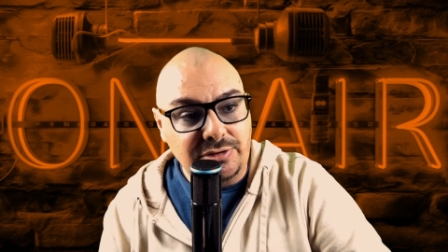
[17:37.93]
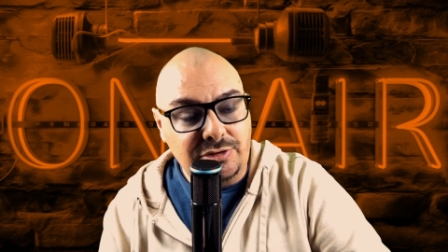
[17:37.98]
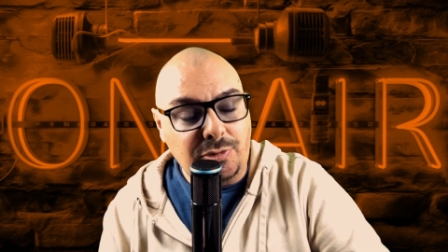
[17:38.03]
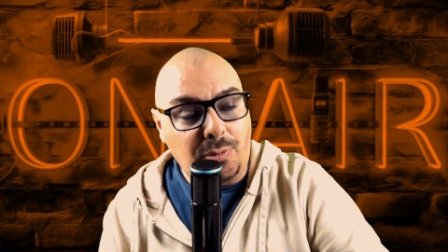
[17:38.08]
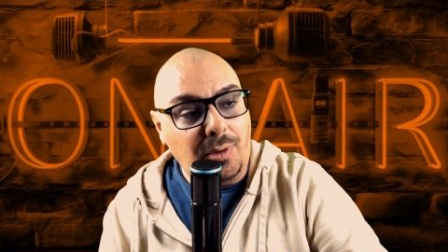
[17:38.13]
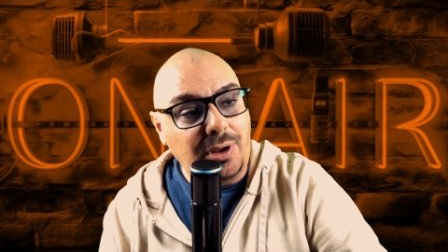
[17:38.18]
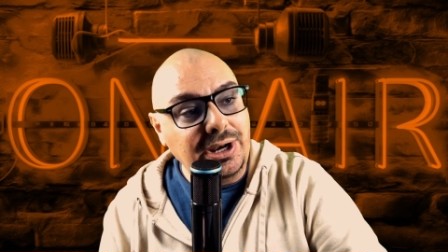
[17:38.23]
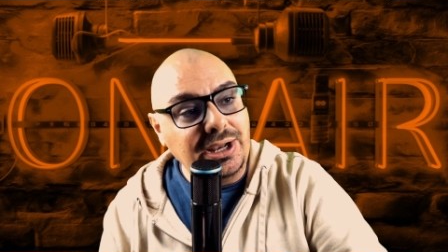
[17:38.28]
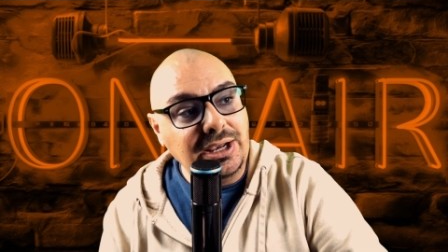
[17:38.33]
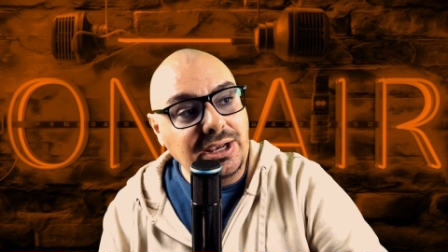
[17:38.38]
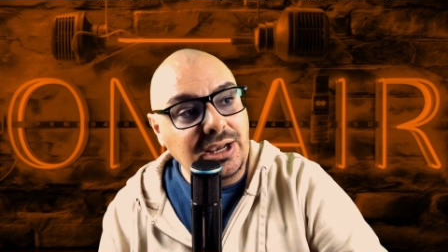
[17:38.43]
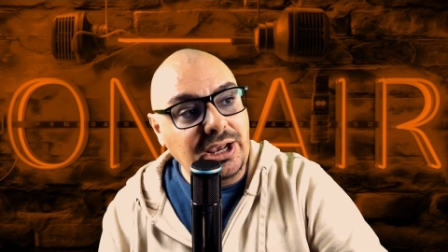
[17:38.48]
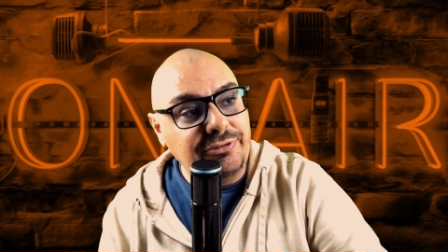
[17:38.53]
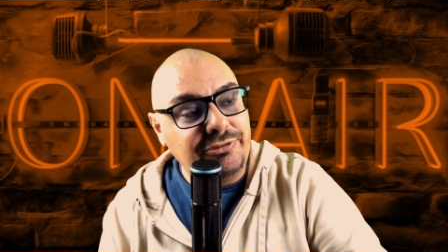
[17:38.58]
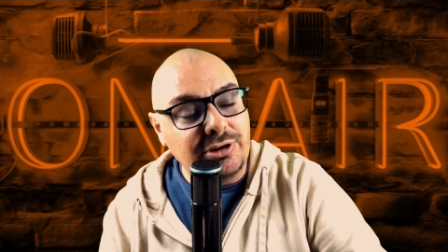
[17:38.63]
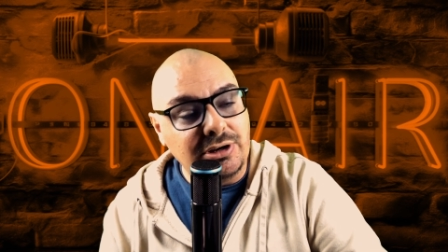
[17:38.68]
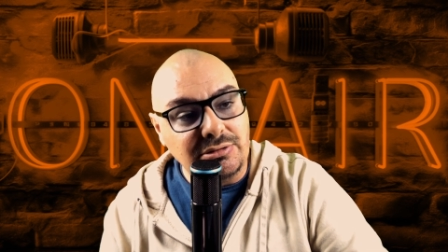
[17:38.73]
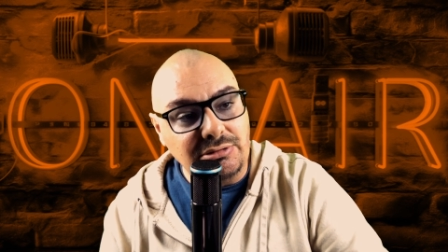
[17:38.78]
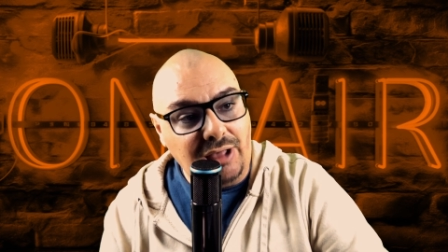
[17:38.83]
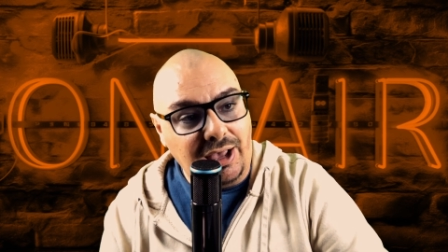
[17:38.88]
twenty
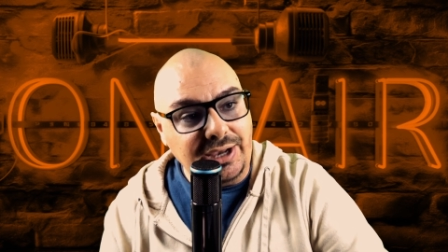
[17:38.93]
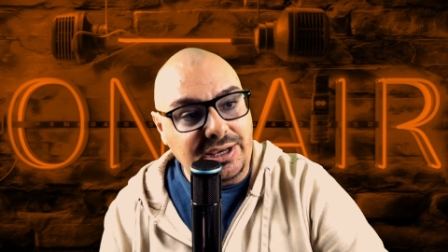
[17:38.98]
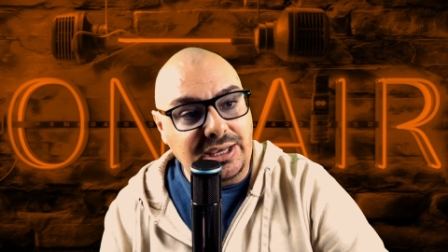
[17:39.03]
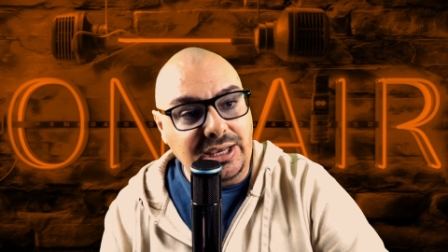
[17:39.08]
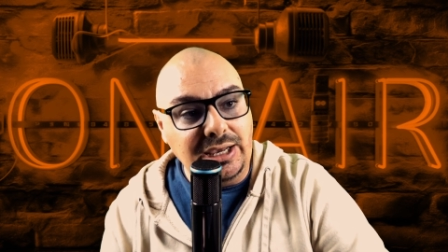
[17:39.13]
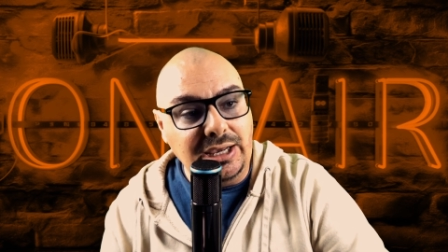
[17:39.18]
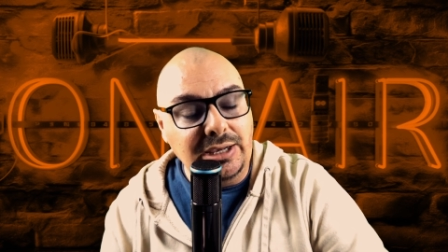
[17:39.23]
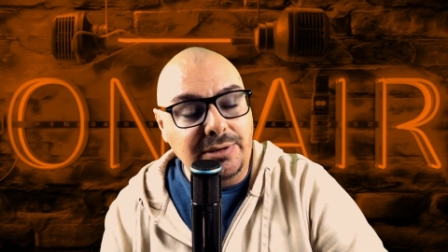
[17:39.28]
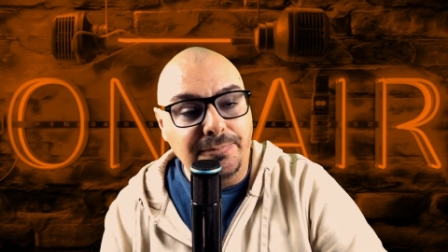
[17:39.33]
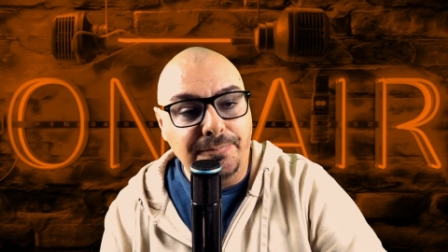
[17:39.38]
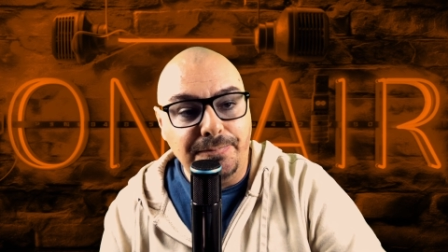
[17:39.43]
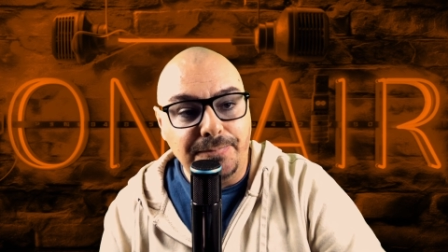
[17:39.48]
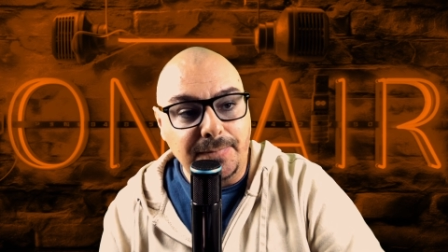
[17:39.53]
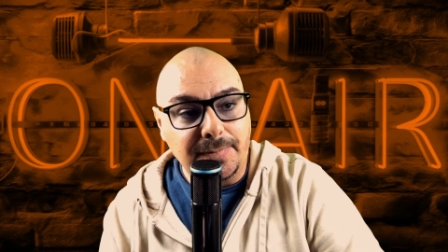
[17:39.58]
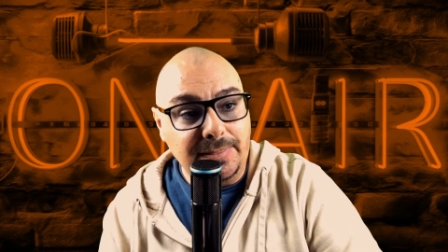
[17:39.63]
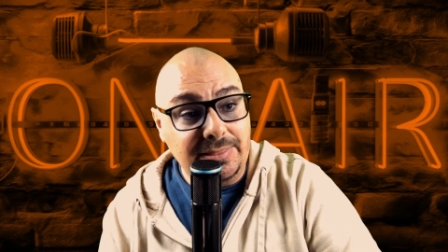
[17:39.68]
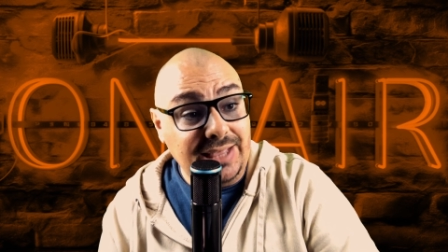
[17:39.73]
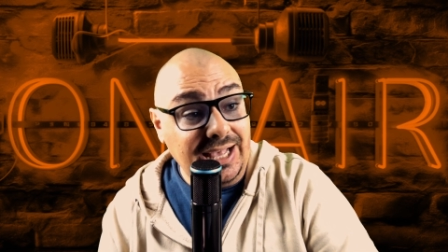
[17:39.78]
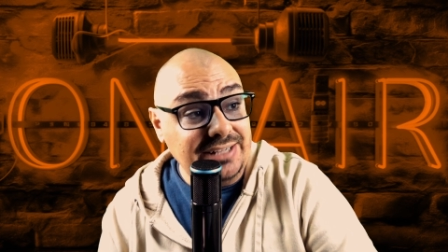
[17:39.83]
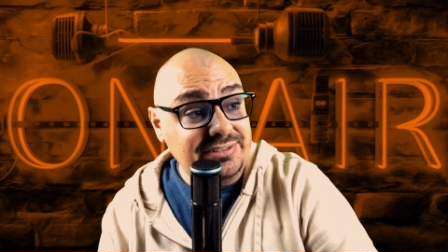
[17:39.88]
if you're lucky.
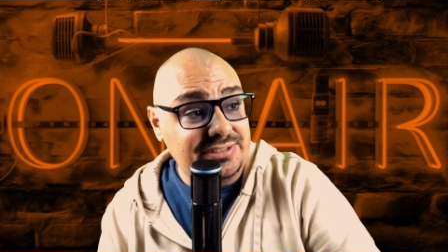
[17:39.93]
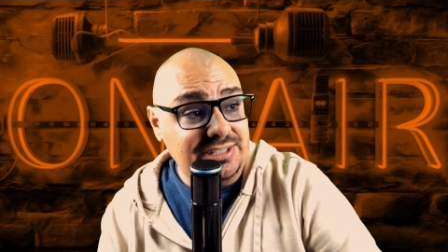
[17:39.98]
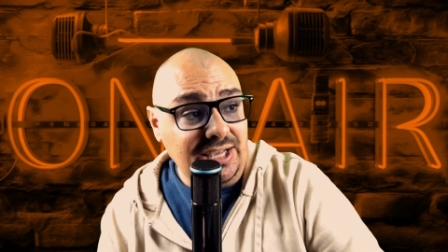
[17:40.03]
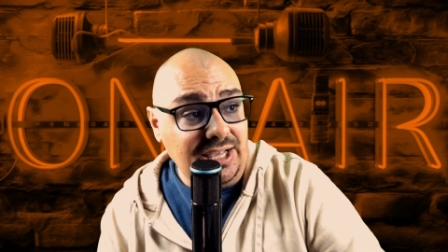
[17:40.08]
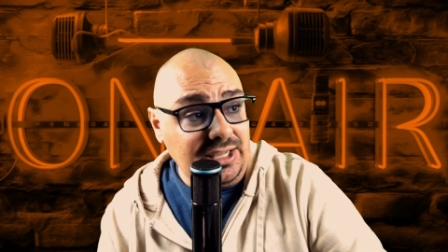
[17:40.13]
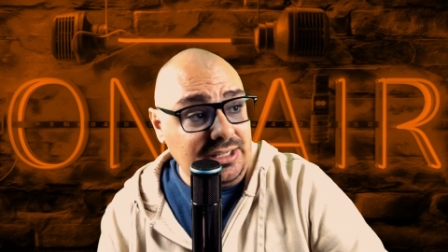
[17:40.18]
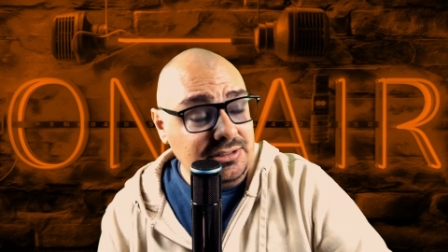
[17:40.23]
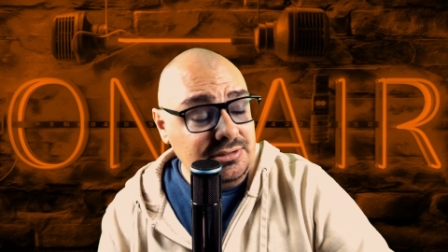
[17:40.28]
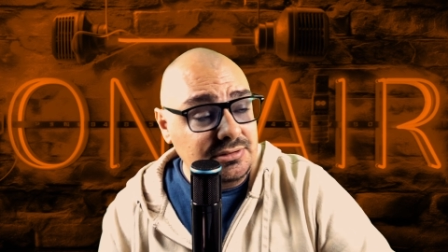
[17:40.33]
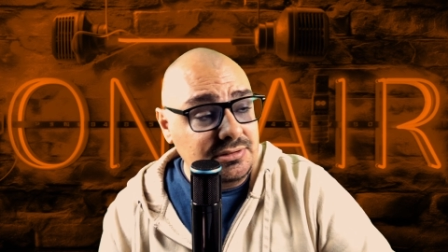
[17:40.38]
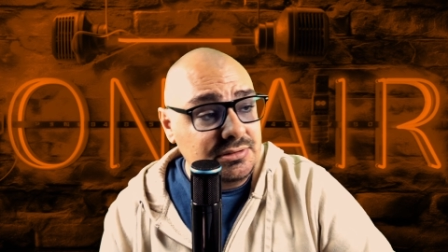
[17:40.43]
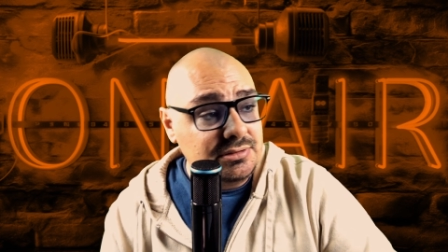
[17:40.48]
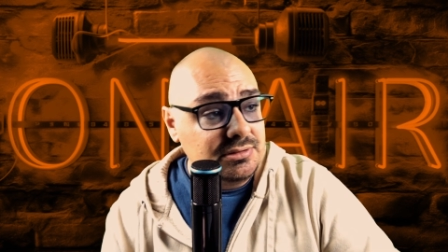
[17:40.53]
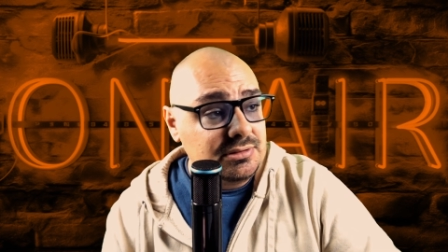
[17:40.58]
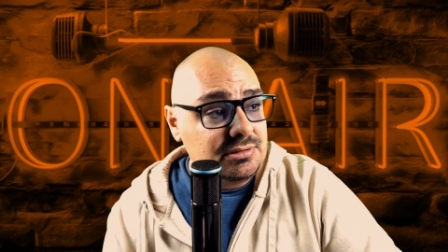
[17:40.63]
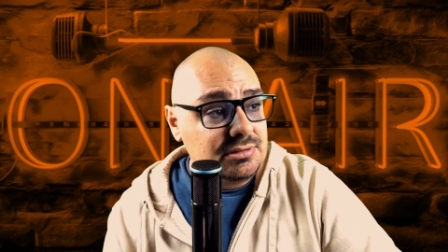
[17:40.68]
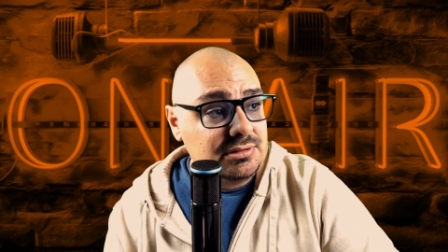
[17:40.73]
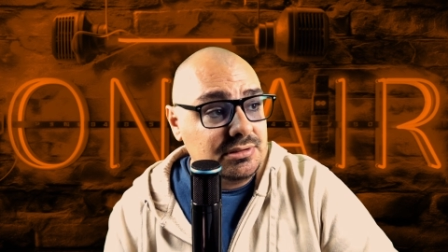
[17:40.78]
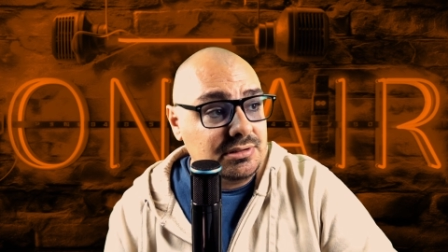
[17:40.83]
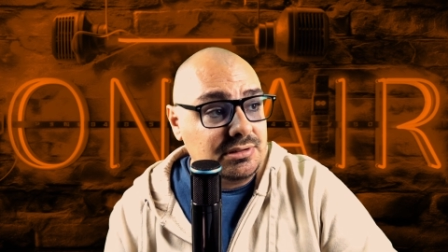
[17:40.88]
That's it.
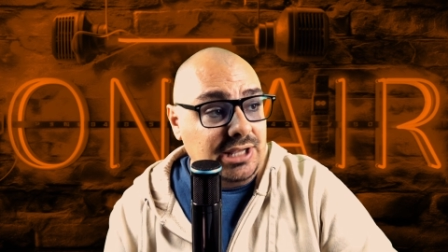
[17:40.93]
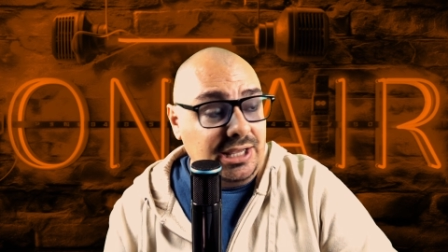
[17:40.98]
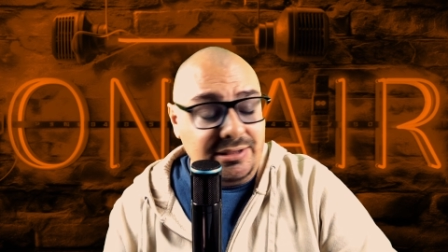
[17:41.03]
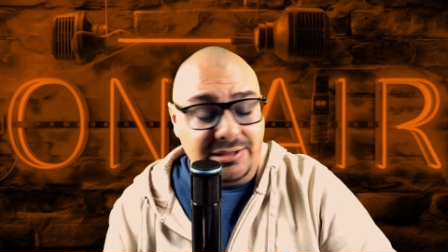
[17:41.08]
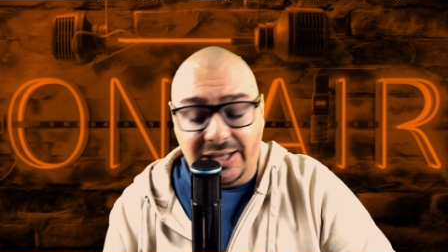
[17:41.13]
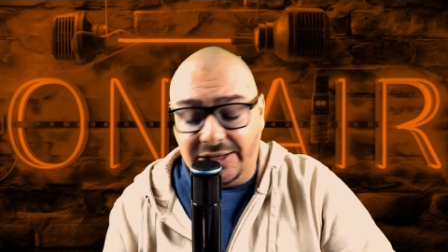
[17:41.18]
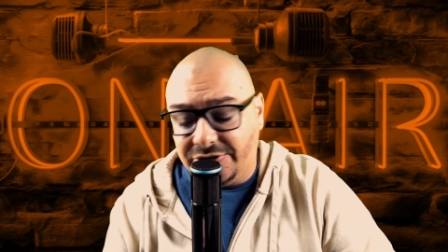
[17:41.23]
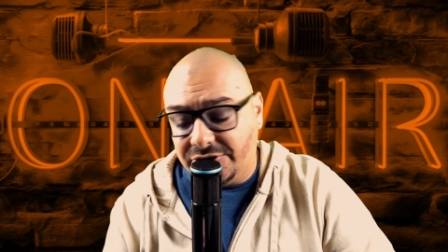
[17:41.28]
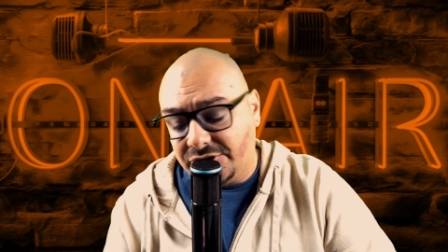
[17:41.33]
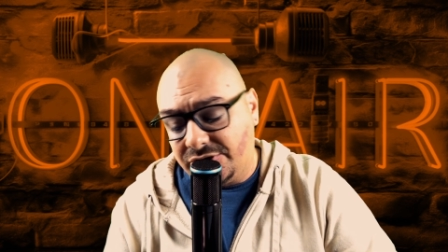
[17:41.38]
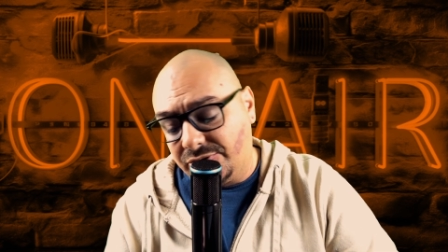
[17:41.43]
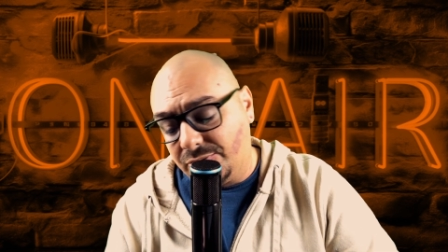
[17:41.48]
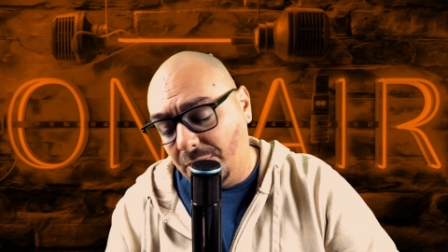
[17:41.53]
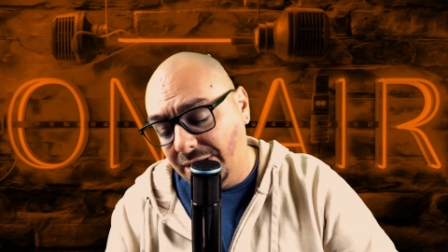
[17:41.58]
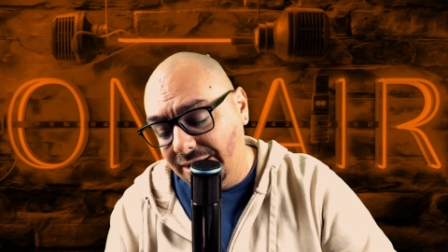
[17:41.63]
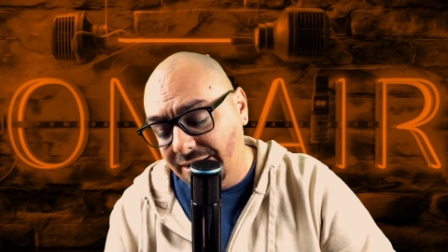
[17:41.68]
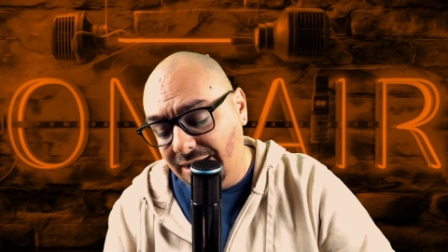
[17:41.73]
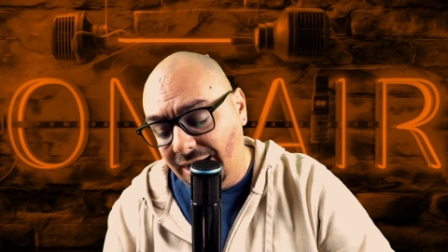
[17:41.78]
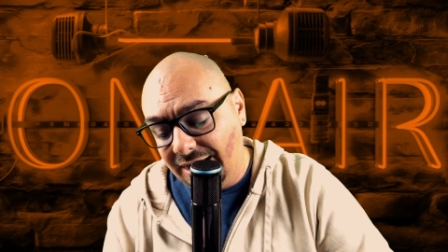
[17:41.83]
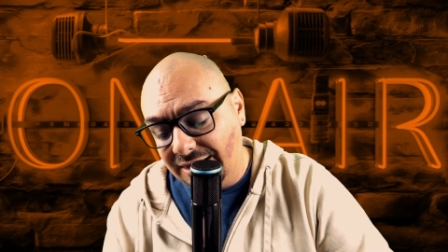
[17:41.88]
That that's
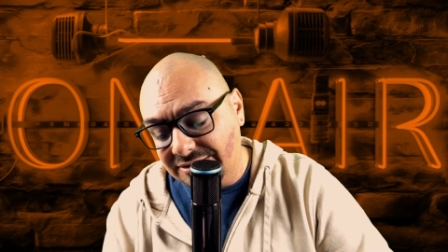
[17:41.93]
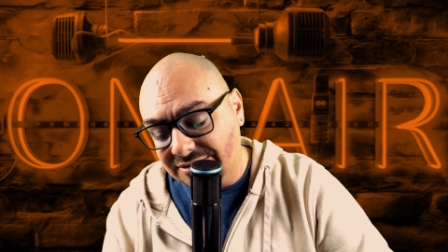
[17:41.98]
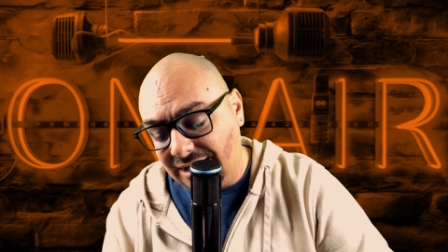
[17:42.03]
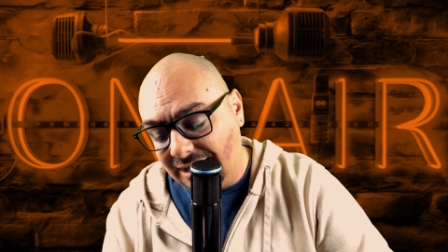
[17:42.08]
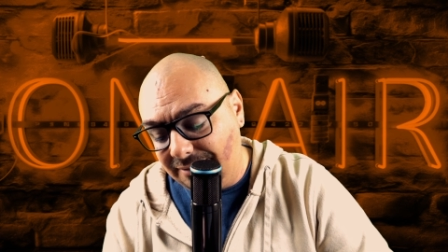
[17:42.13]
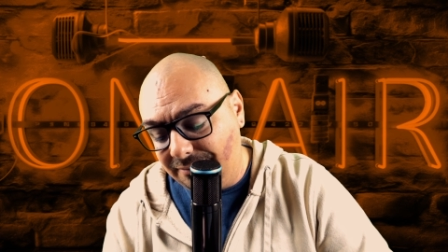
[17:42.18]
what he does.